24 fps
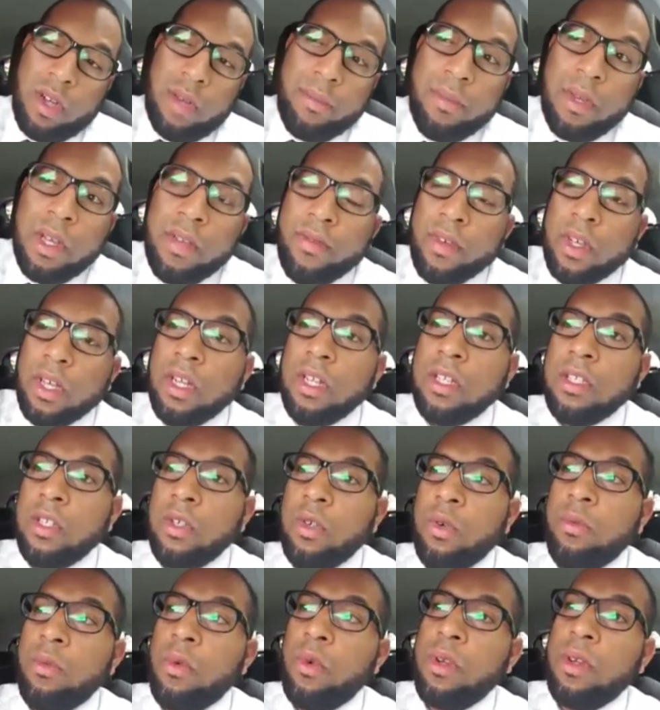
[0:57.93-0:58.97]
I'm not even going to
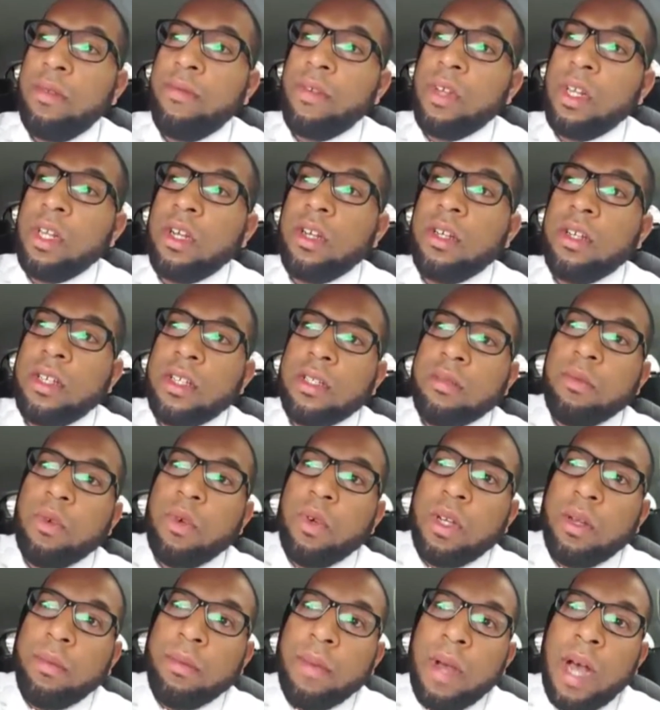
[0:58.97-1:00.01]
do a morning video this
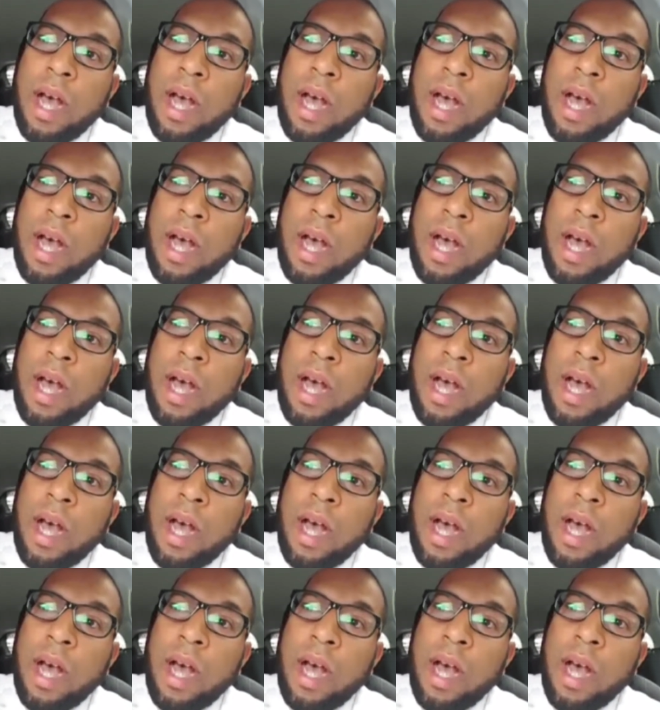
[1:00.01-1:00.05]
morning,